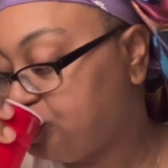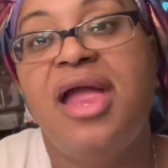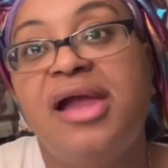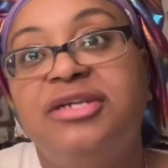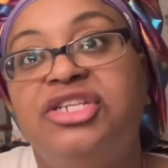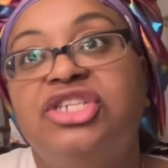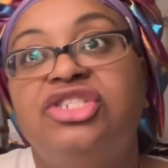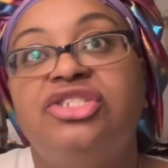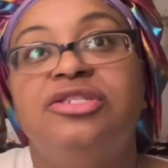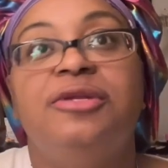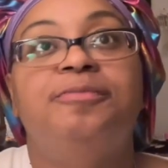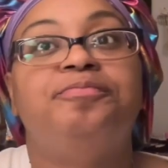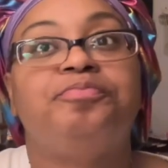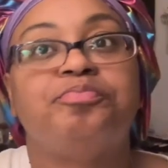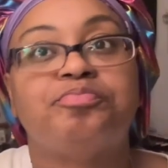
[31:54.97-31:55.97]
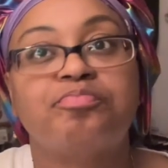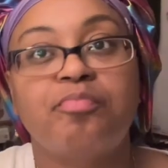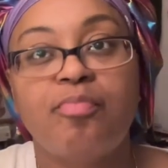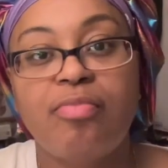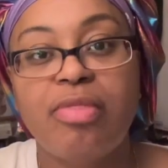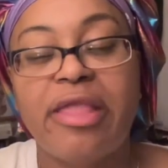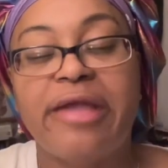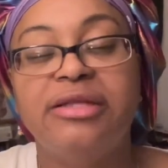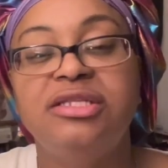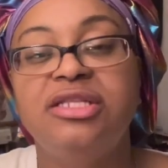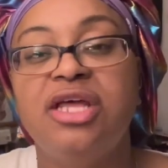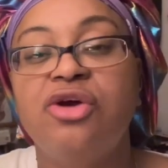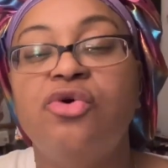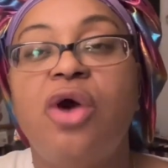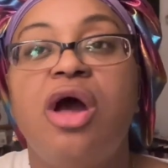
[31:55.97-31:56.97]
Yeah, just
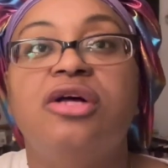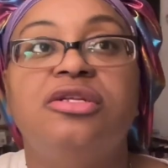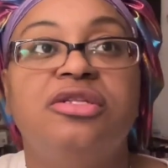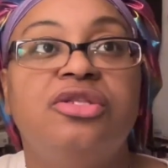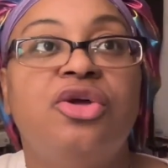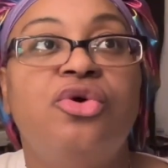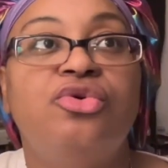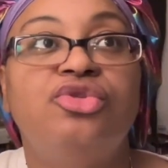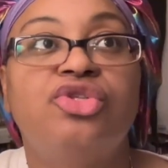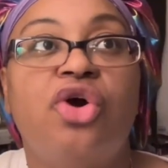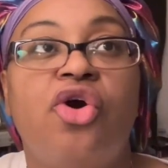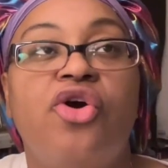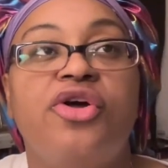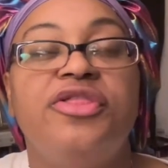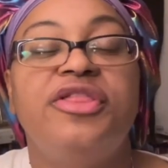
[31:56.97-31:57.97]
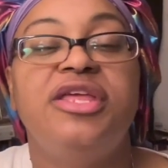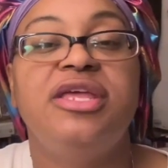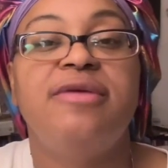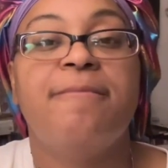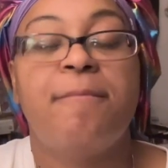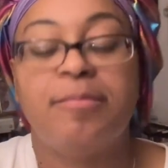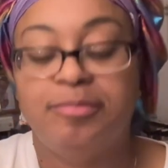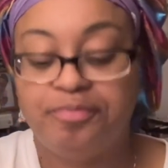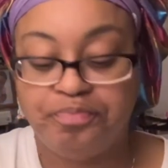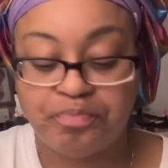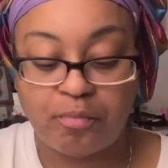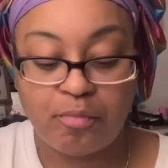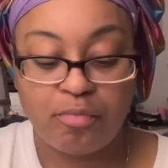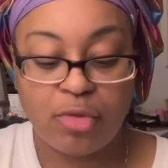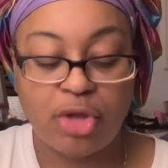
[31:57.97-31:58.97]
those are, uh, those are the
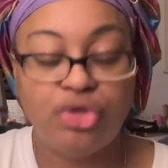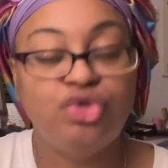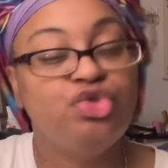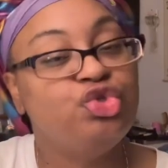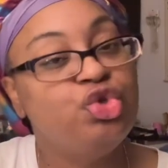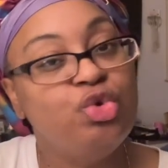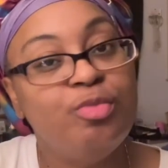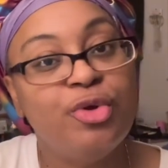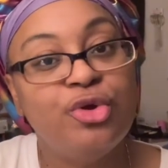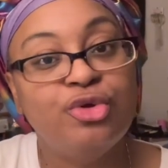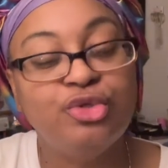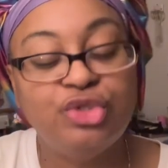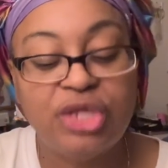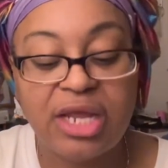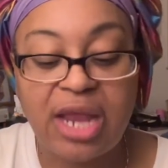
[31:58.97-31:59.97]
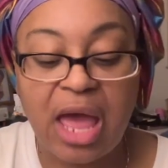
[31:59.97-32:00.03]
YouTubers that